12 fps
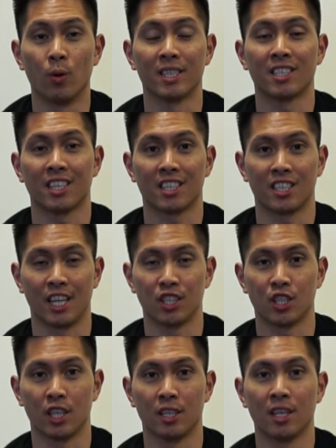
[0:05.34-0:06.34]
wrist
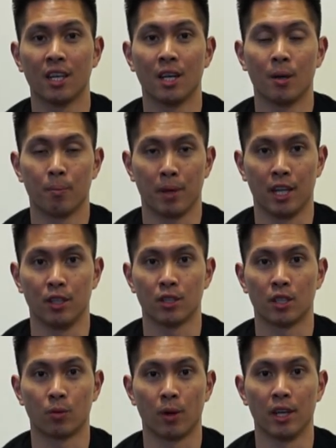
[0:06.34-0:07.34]
extension, pails
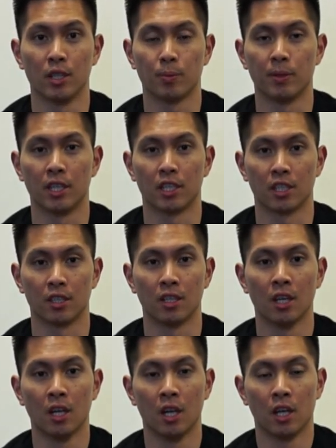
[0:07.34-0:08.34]
and rails position.
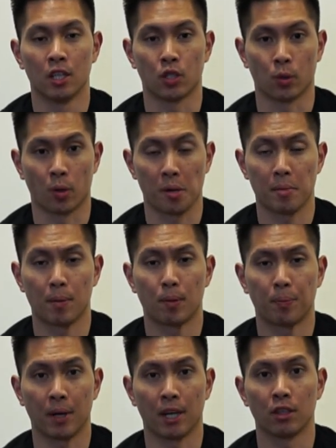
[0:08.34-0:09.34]
So we're going to be
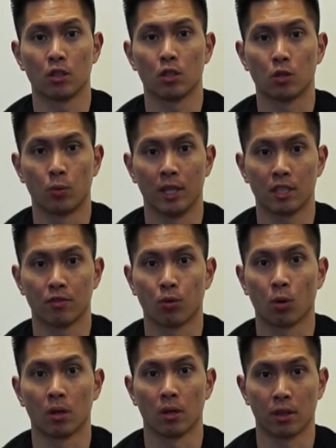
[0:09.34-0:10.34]
preparing those wrists
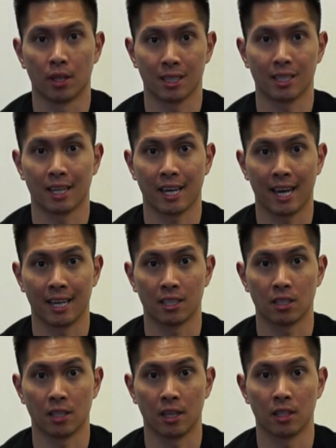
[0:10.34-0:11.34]
for things like
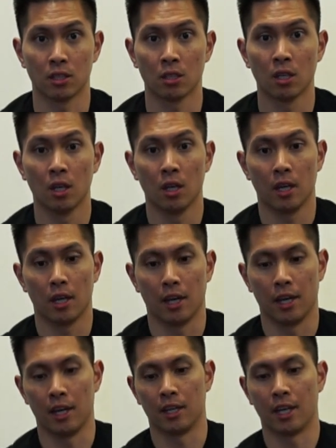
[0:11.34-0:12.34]
handstands
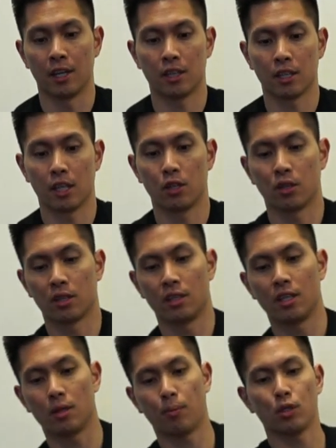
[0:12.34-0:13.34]
and anything that you're going to
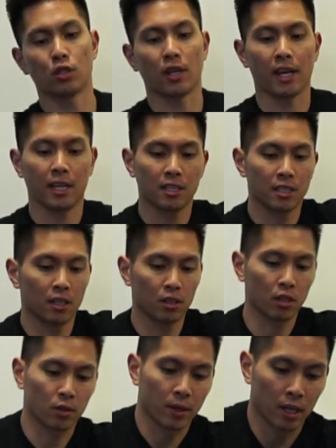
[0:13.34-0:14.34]
need to put your hands down on
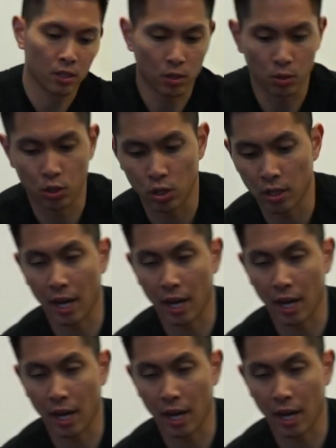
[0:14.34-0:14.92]
the ground. You should